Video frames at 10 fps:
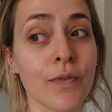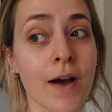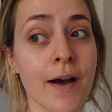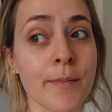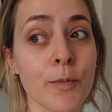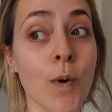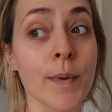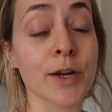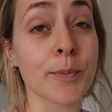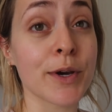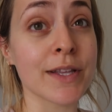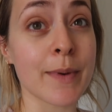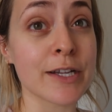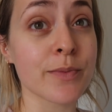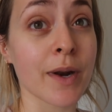what we're gonna put in the
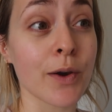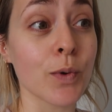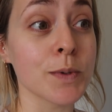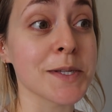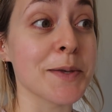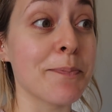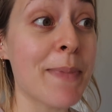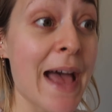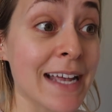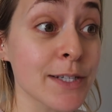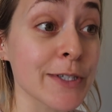bedroom, and I ordered the bed,